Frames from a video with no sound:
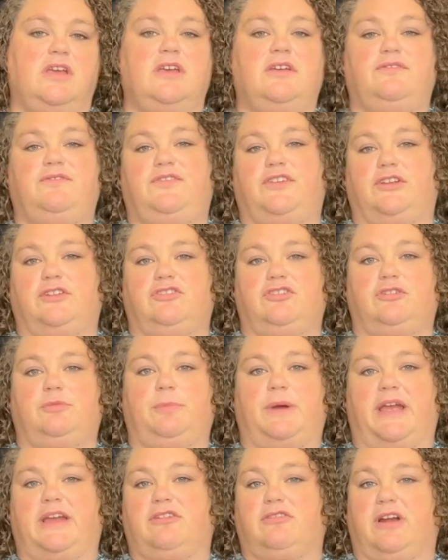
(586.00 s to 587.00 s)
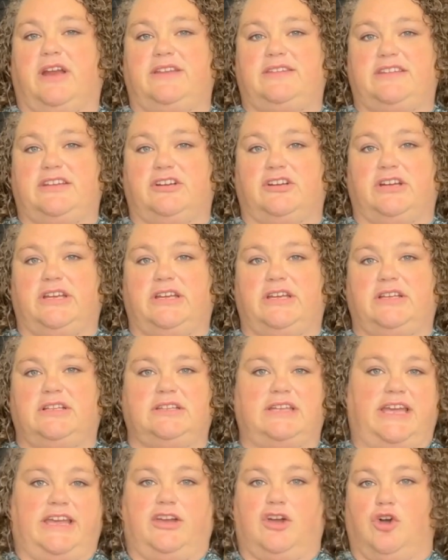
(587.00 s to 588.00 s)
Filter by criteria
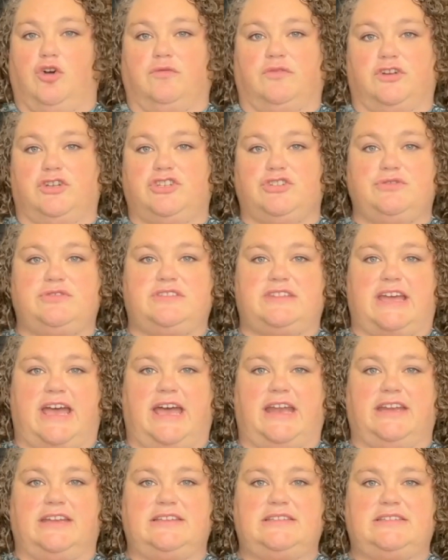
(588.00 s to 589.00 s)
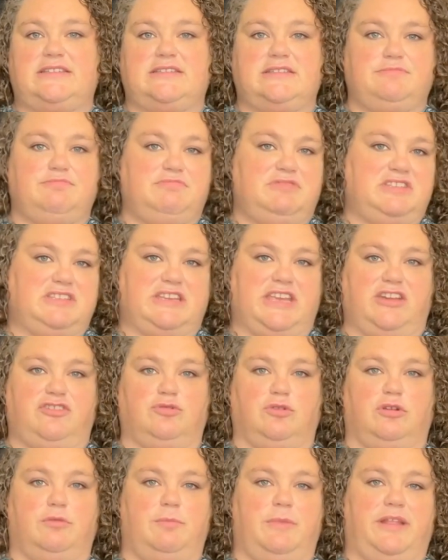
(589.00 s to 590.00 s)
like overdue status,
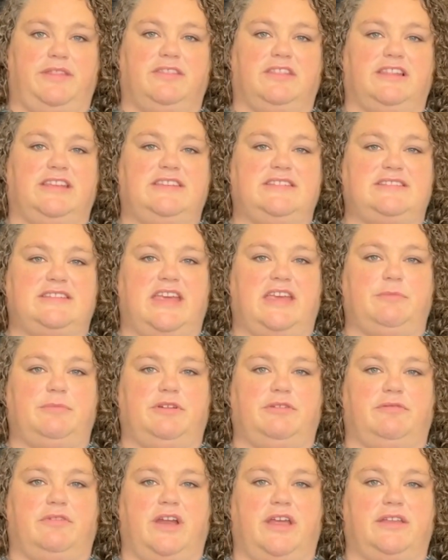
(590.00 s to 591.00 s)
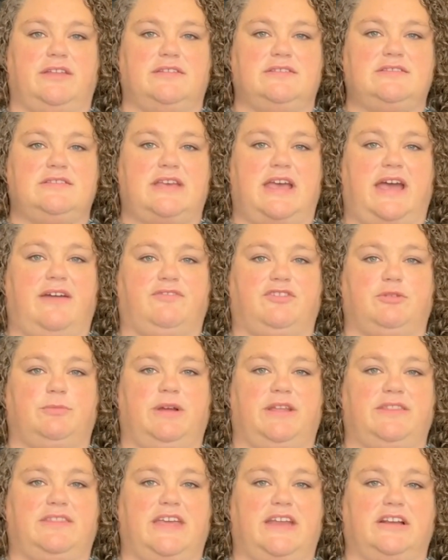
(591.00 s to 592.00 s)
schedule monthly statement runs after
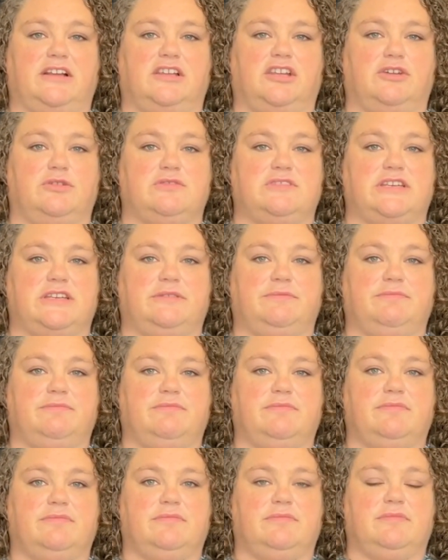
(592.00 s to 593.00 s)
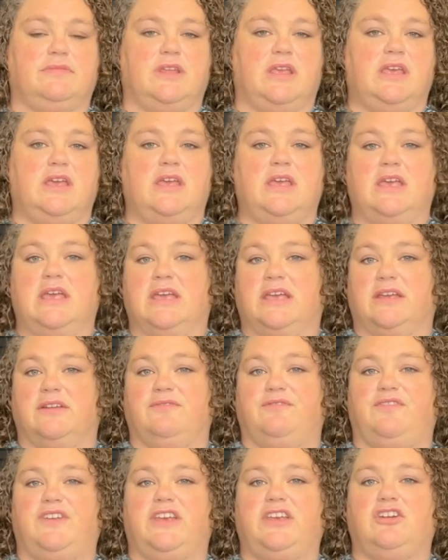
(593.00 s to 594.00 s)
month-end closing.
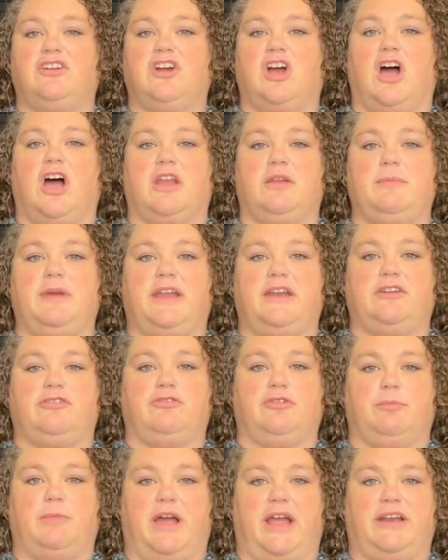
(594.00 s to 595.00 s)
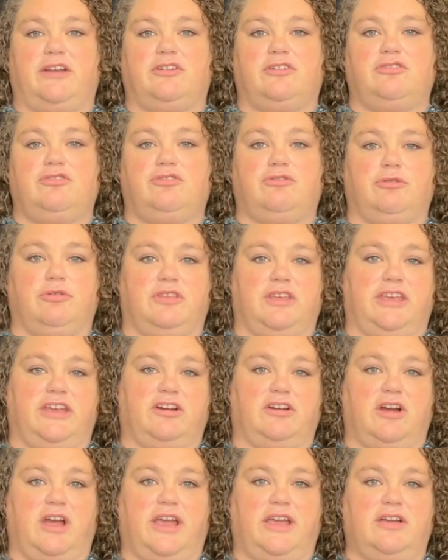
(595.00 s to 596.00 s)
Configure automated reminders through the
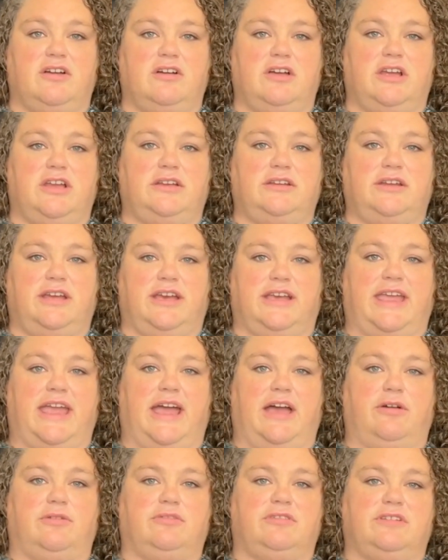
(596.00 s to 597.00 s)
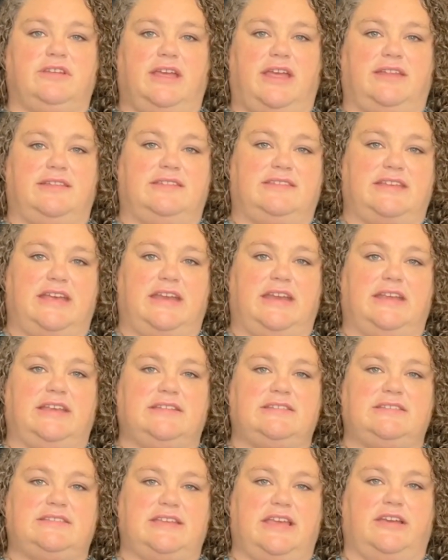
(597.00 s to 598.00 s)
gear icon, Account, and
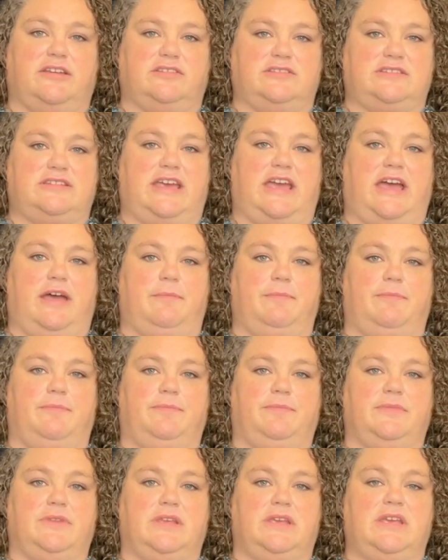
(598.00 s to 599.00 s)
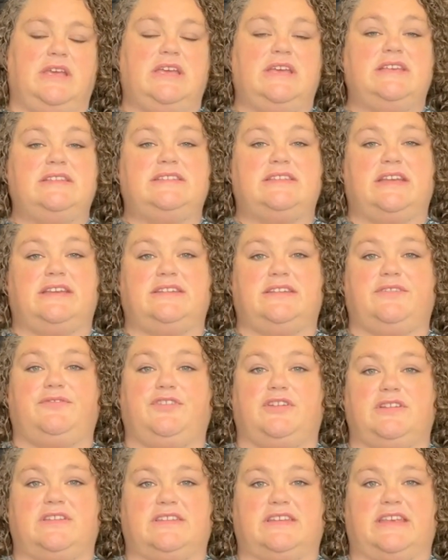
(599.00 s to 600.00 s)
Settings Sales tab. Set different